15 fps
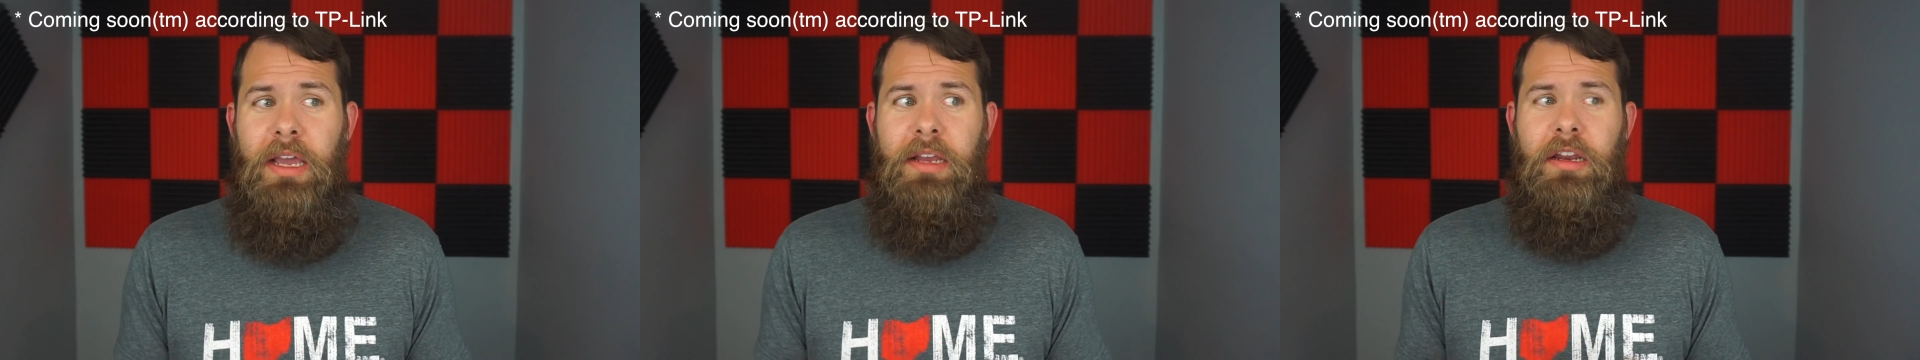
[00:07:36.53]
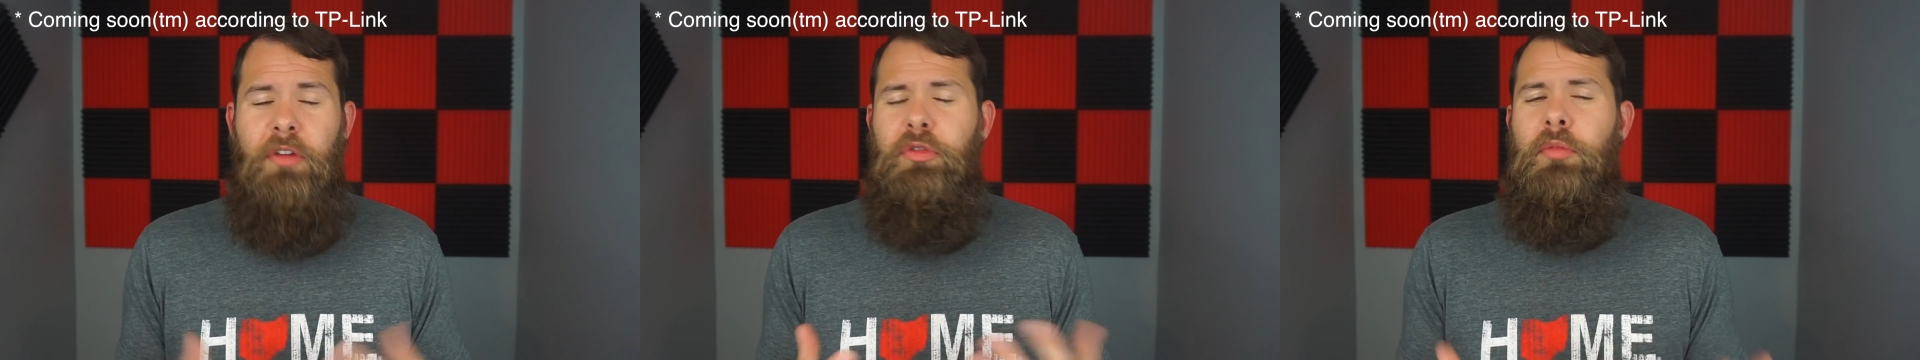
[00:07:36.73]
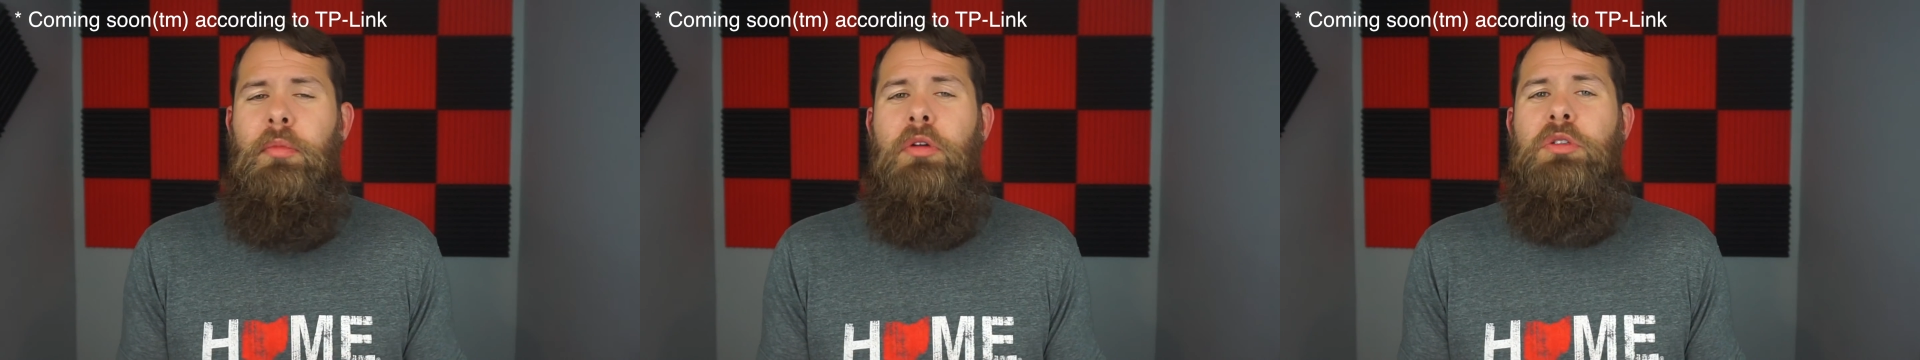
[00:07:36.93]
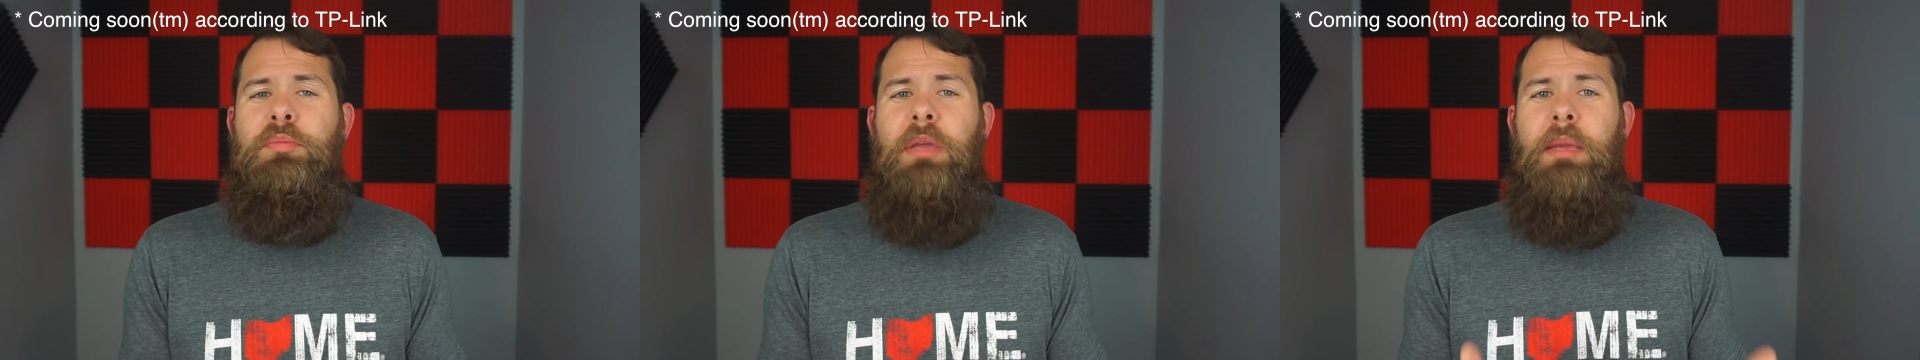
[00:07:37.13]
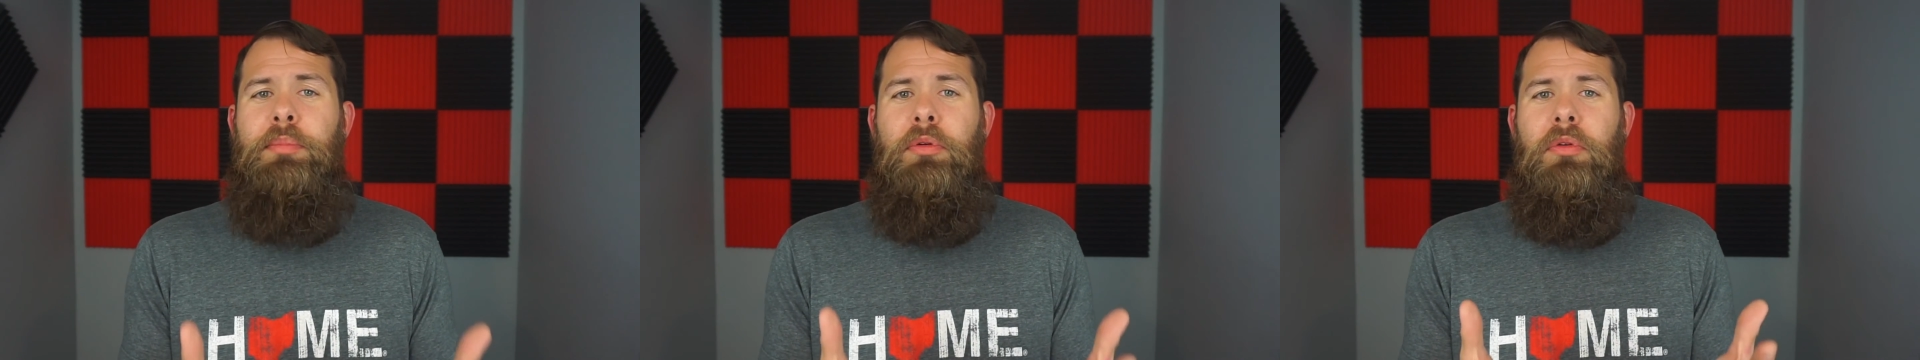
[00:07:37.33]
Now, for most
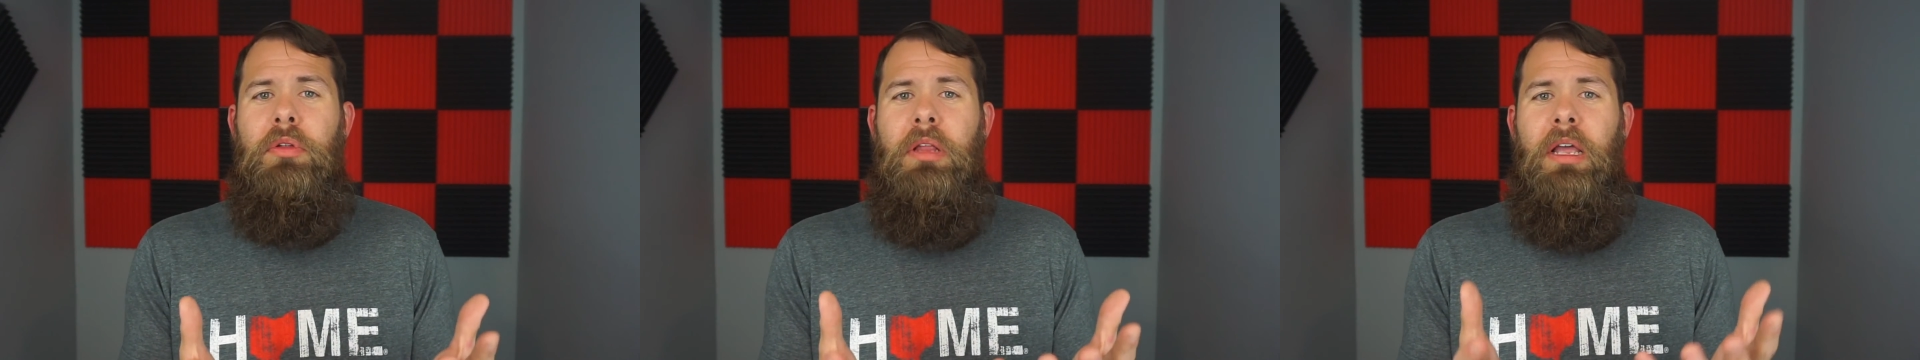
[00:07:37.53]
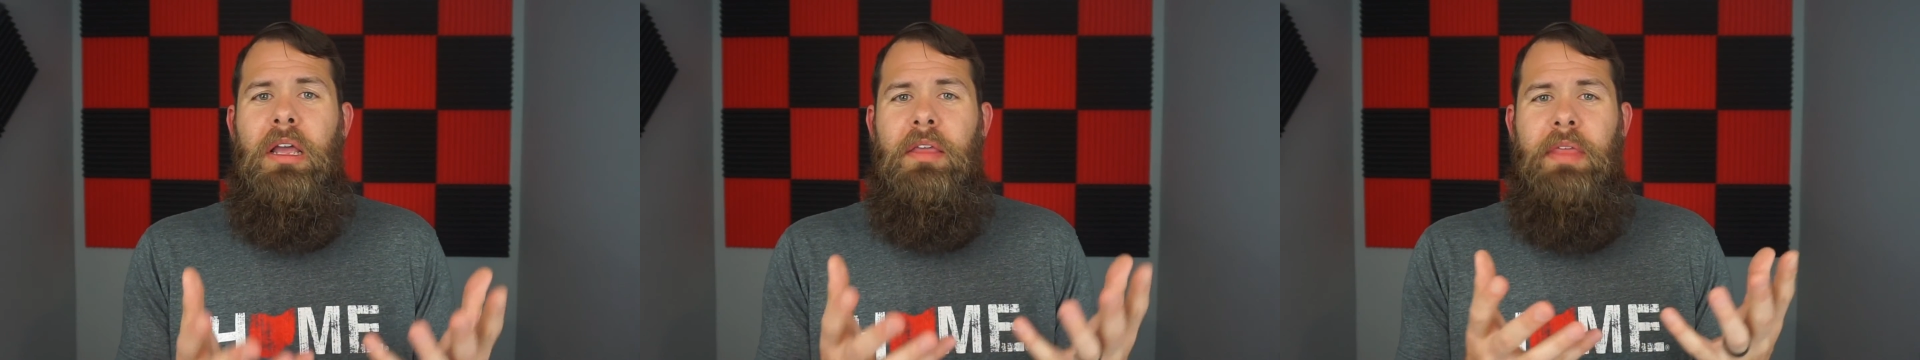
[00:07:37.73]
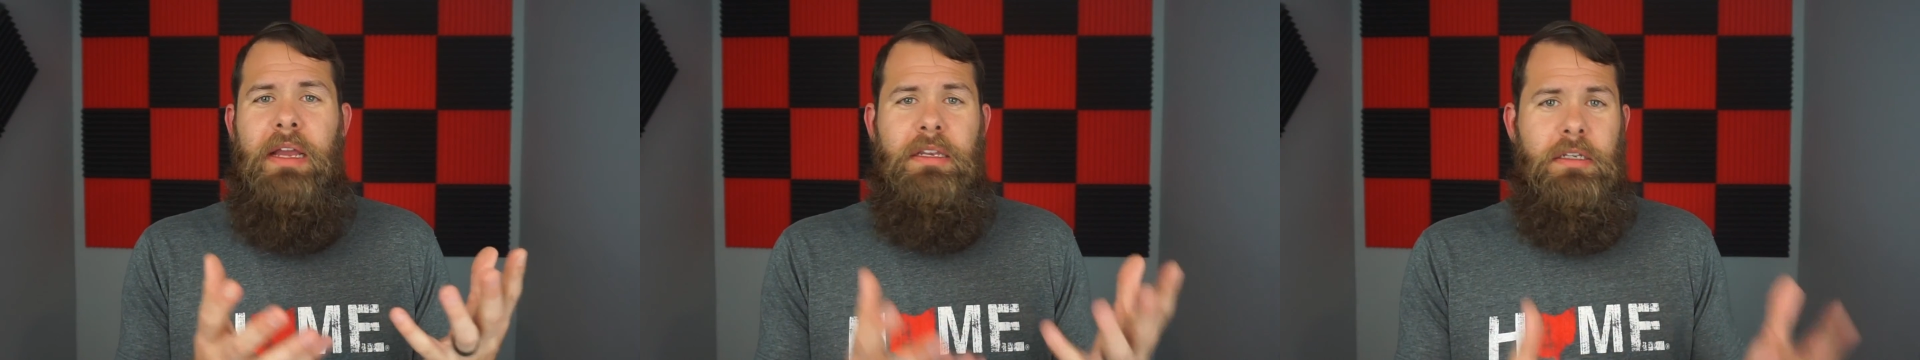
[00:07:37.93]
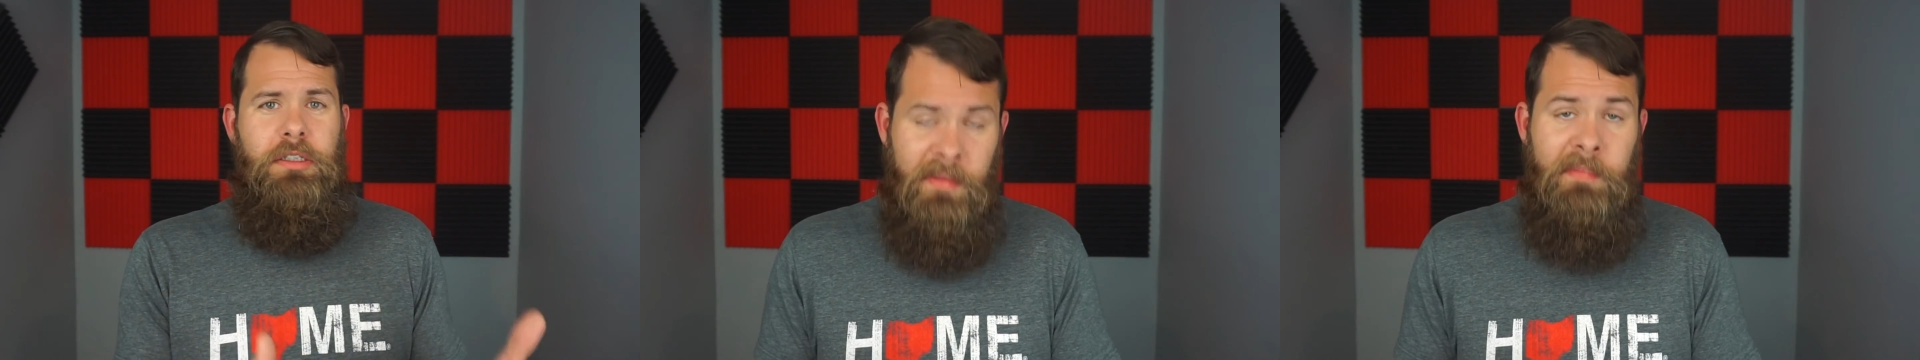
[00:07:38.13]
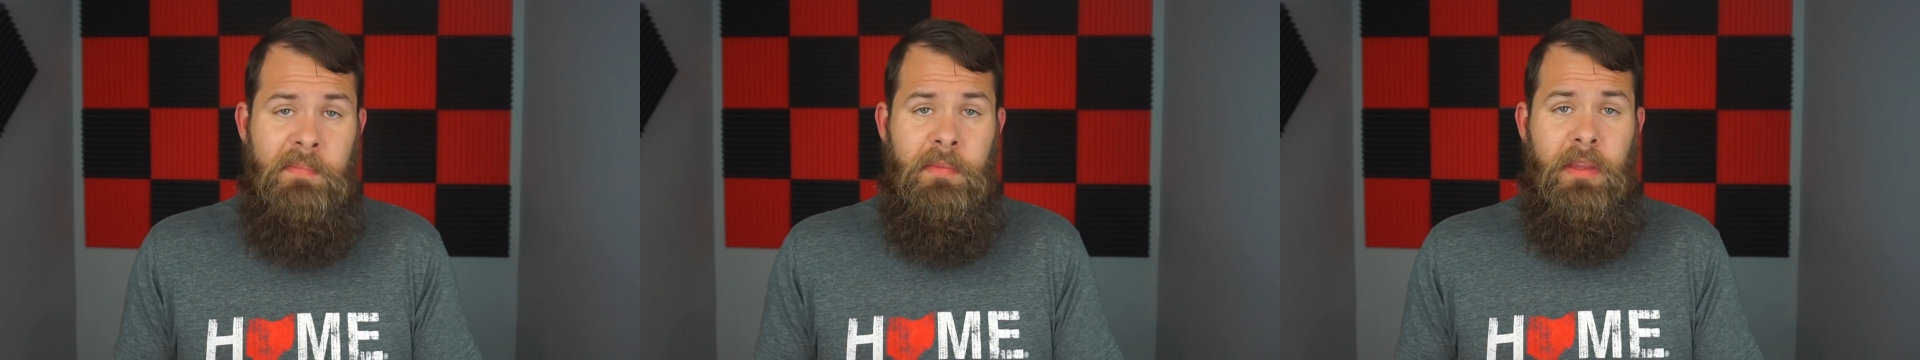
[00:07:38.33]
people, that
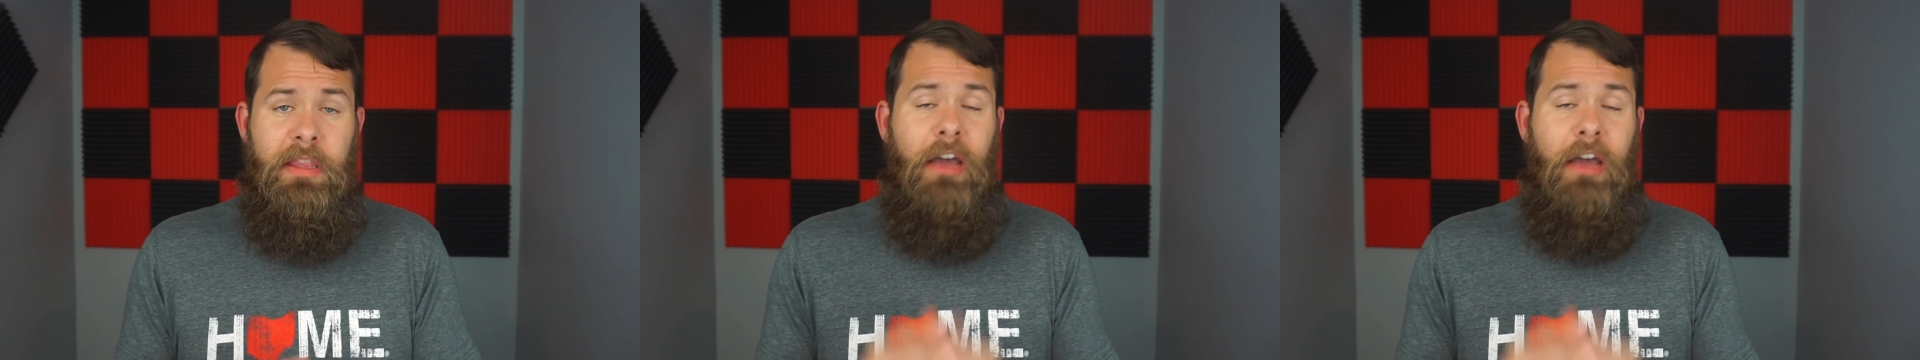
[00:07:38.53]
doesn't matter.